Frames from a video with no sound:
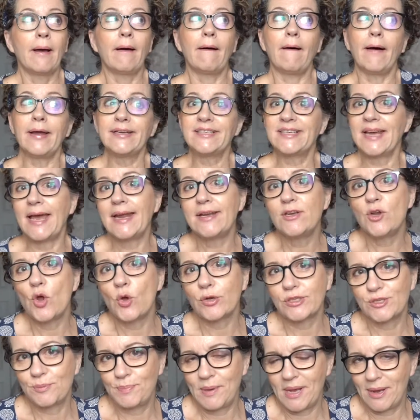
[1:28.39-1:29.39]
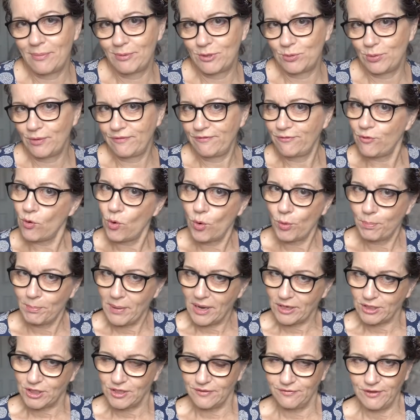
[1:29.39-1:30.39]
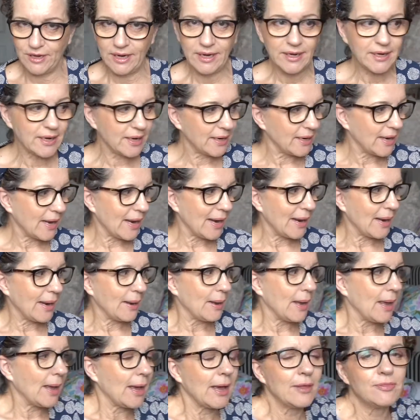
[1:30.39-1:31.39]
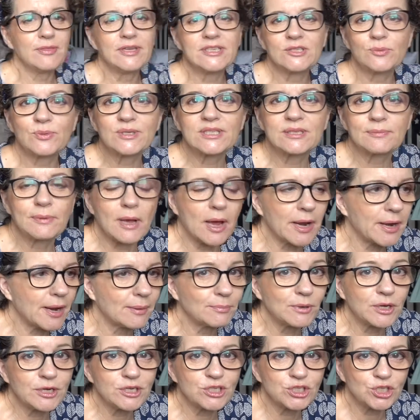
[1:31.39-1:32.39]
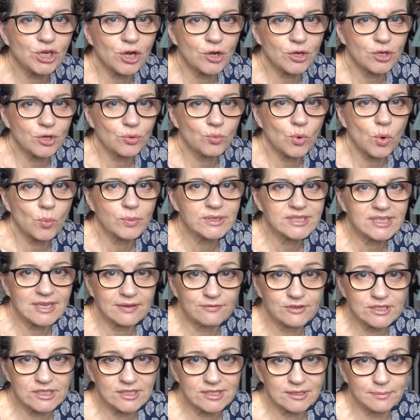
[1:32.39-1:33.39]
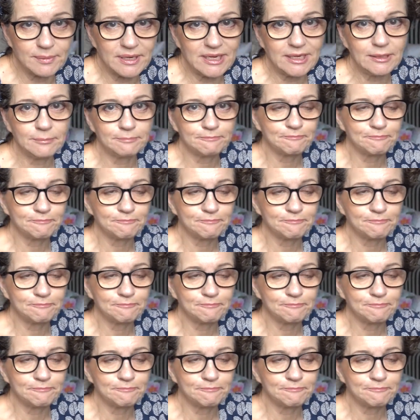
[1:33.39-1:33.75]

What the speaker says: I tend not to be able to afford much of it. And this was, and I'm going to show you what was given to me.